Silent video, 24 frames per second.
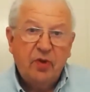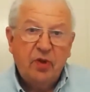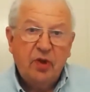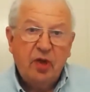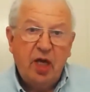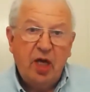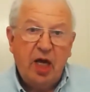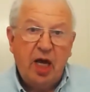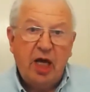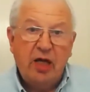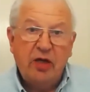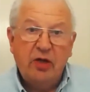
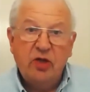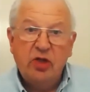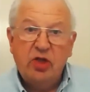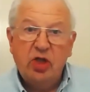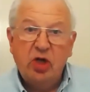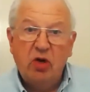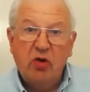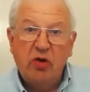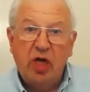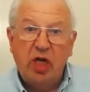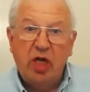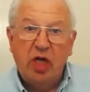And
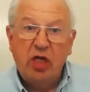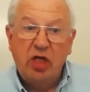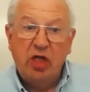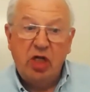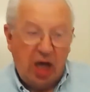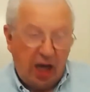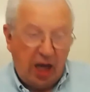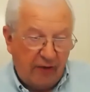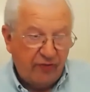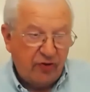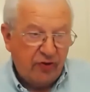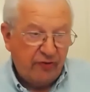so then you
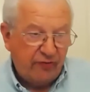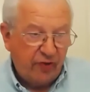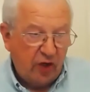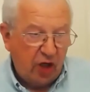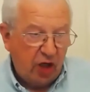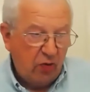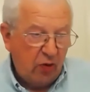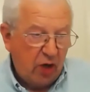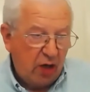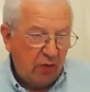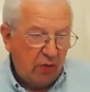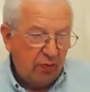have to
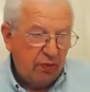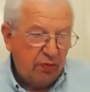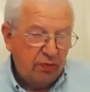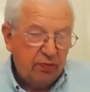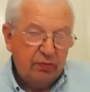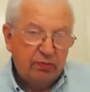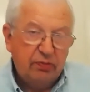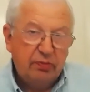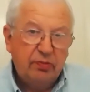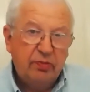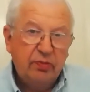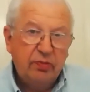follow up.
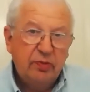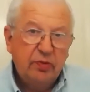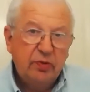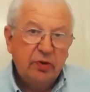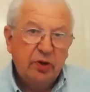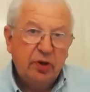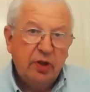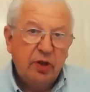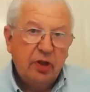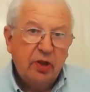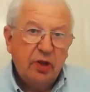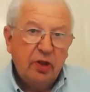
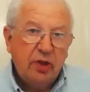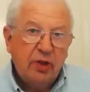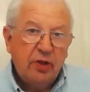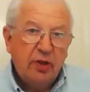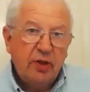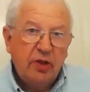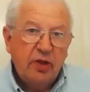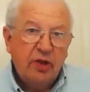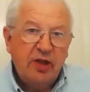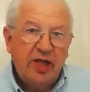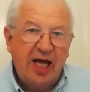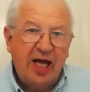
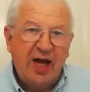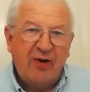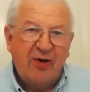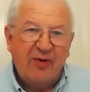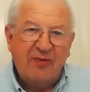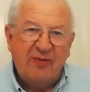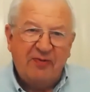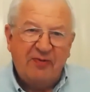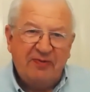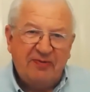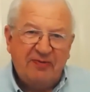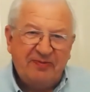Now,
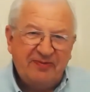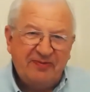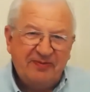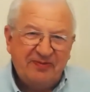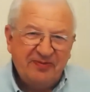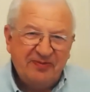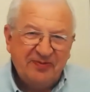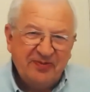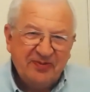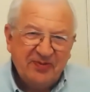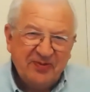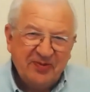
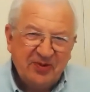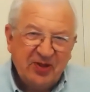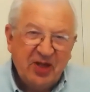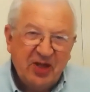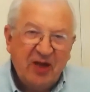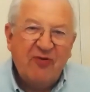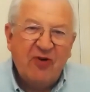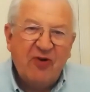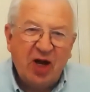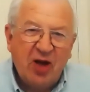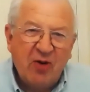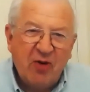the
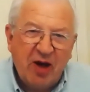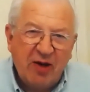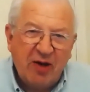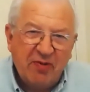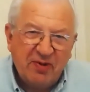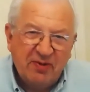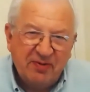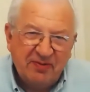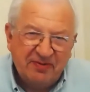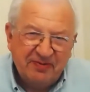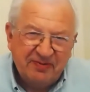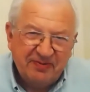follow-up.
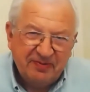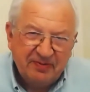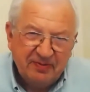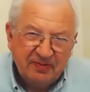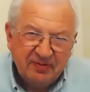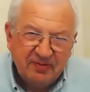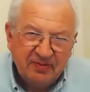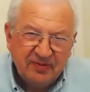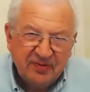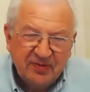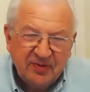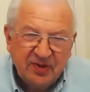
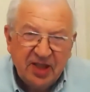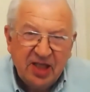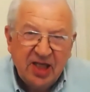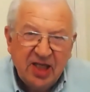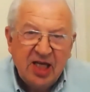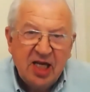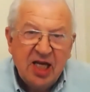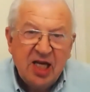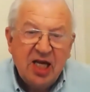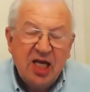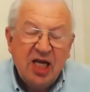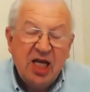
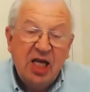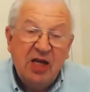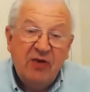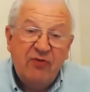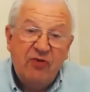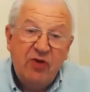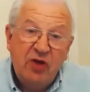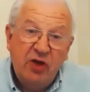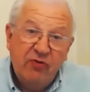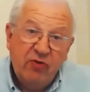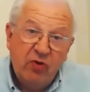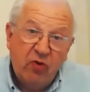If
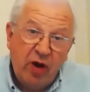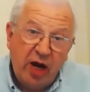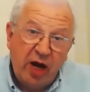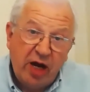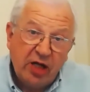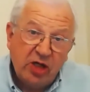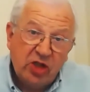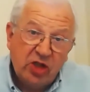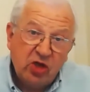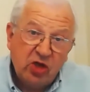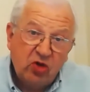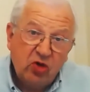you've
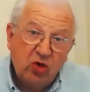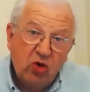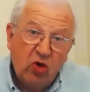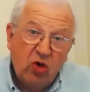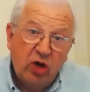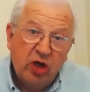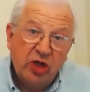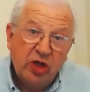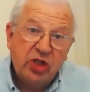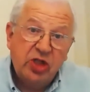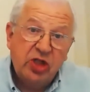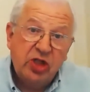arranged a
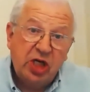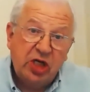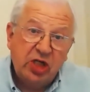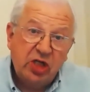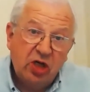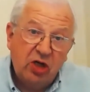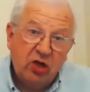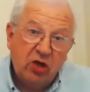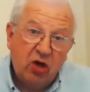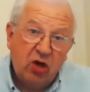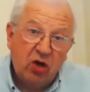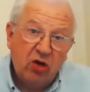call at 6
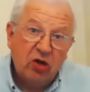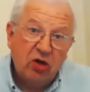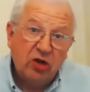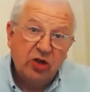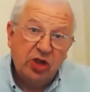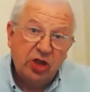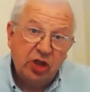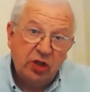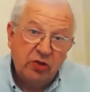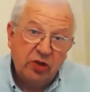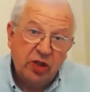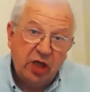o'clock on
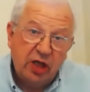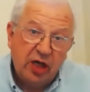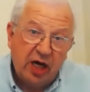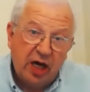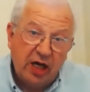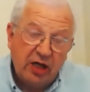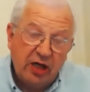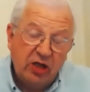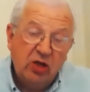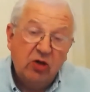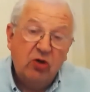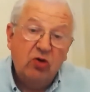Tuesday
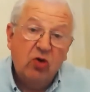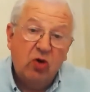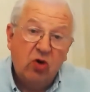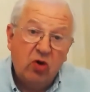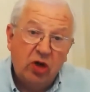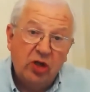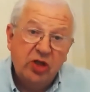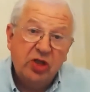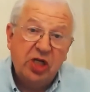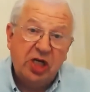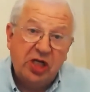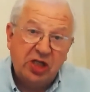night, you call
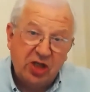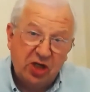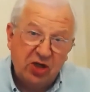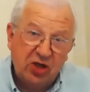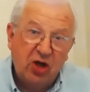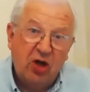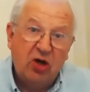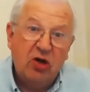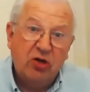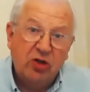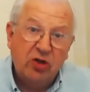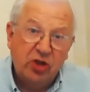at 6
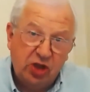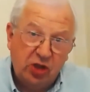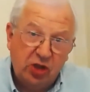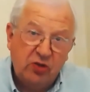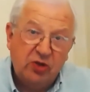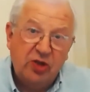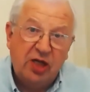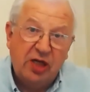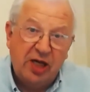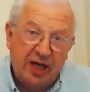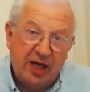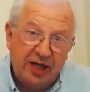o'clock on
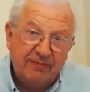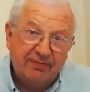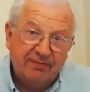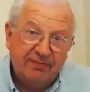Tuesday night.